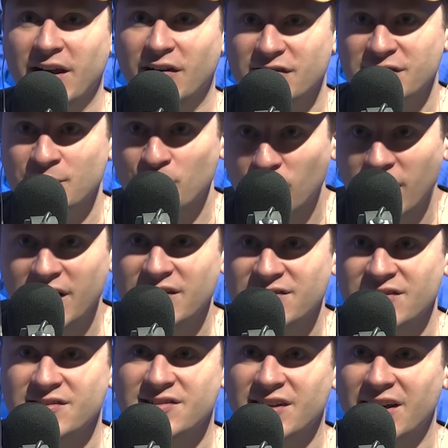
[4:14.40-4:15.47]
else in place
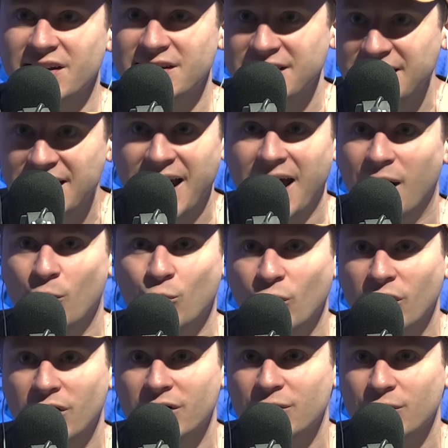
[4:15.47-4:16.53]
and said, "Yeah,
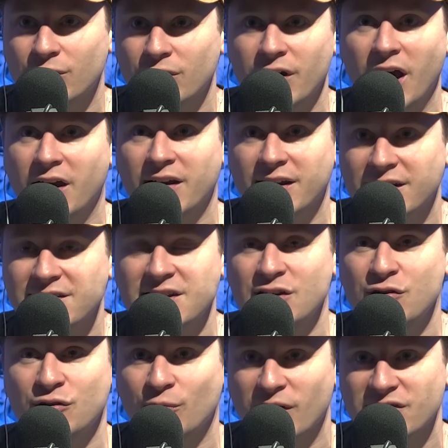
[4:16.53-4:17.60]
we're well, we're not going to
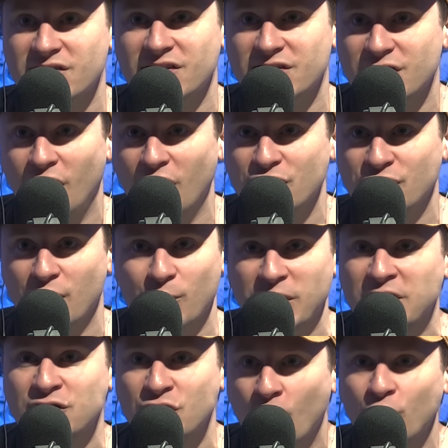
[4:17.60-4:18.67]
continue the rest of this contract. We
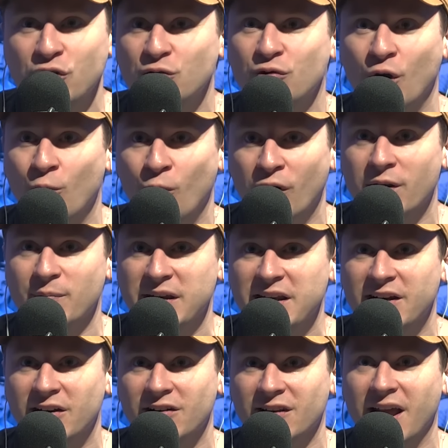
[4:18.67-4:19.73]
know you don't want to be
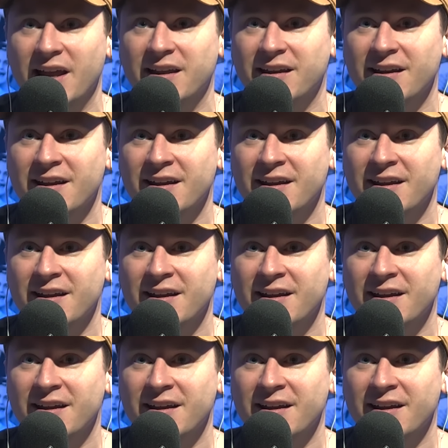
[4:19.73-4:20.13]
here." Like